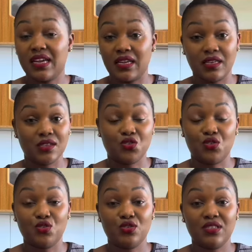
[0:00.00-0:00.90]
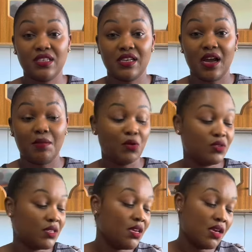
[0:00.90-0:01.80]
and your clothes still come out
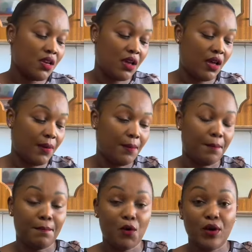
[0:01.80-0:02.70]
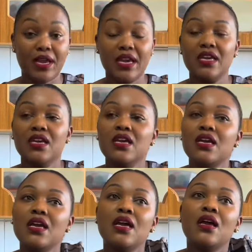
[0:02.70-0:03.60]
um, okay
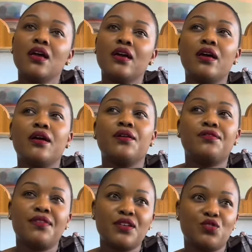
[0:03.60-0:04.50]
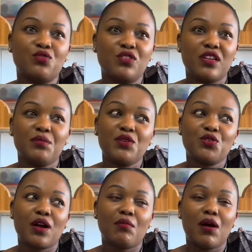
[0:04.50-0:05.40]
first of all let me
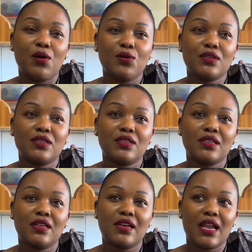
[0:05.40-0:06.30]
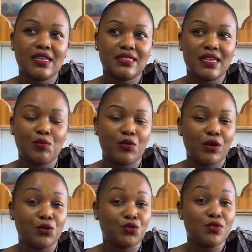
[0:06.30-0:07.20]
talk about last time when
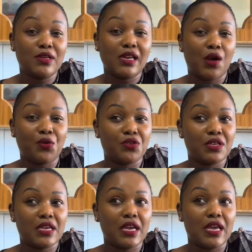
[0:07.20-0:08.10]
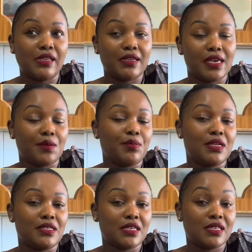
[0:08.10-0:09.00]
I was doing laundry and
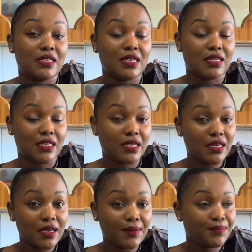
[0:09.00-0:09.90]
KPLC did the thing